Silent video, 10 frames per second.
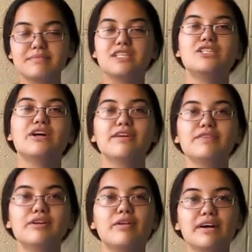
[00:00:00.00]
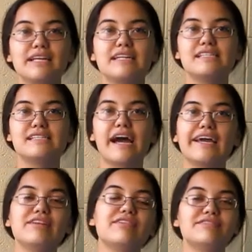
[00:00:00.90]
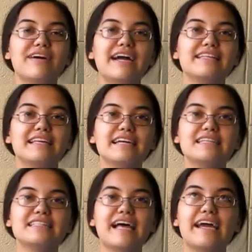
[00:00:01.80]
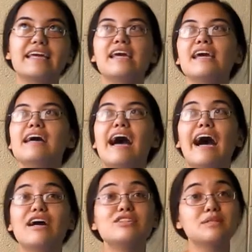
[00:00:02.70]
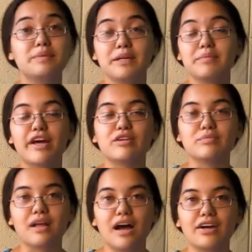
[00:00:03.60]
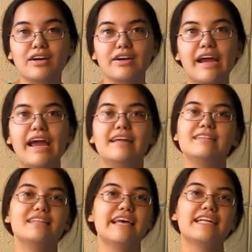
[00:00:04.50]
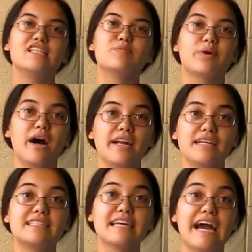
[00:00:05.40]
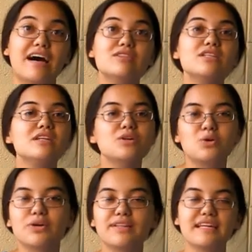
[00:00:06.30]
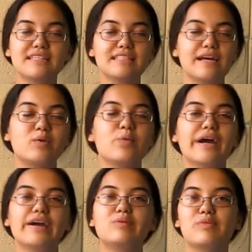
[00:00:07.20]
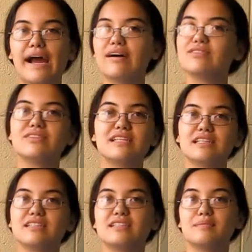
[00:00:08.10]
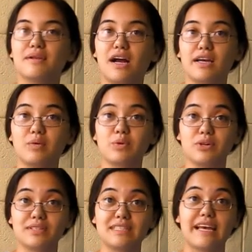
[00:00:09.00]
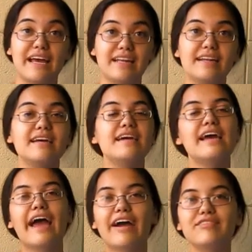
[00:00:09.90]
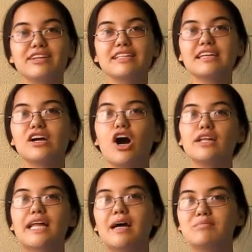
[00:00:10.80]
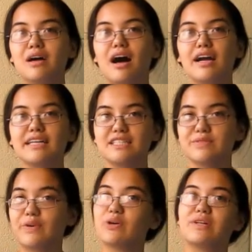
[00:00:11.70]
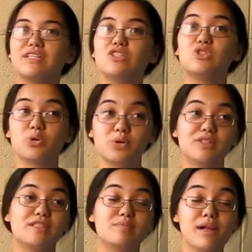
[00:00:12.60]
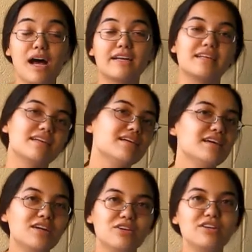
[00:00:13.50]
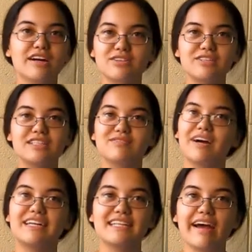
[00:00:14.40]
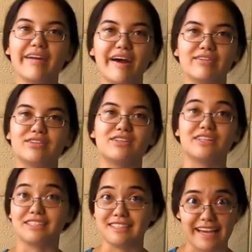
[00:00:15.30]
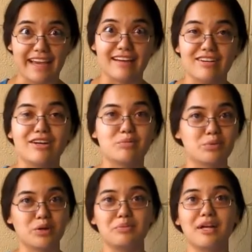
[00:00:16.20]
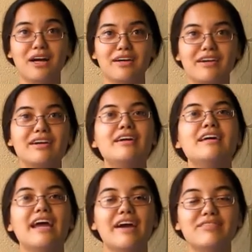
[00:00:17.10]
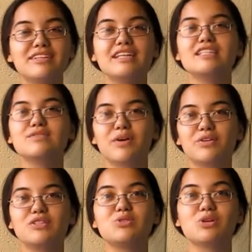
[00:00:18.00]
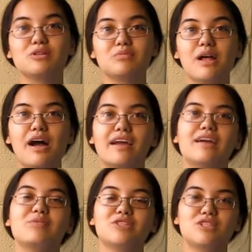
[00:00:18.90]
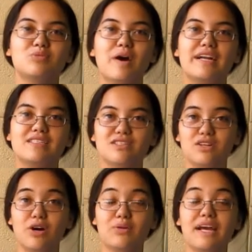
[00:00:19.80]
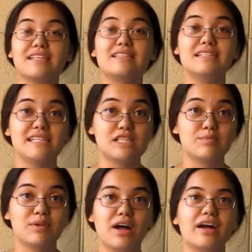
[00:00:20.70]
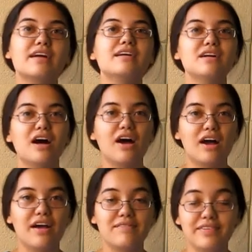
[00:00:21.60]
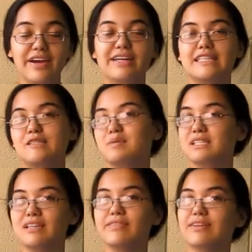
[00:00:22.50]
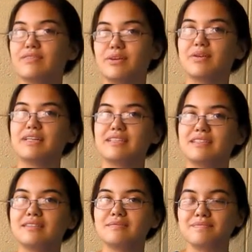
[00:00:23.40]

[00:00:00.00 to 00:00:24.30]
So if you go on his site, you'll find things like how to be a better blogger and the latest products out, or things like where Rouse thinks the blogging world is headed. Everything on that blog is focused towards blogging. You're not going to find out how to cook a steak on ProBlogger. Everything is focused toward blogging, which is why it's known as a niche blog, a very specific focus.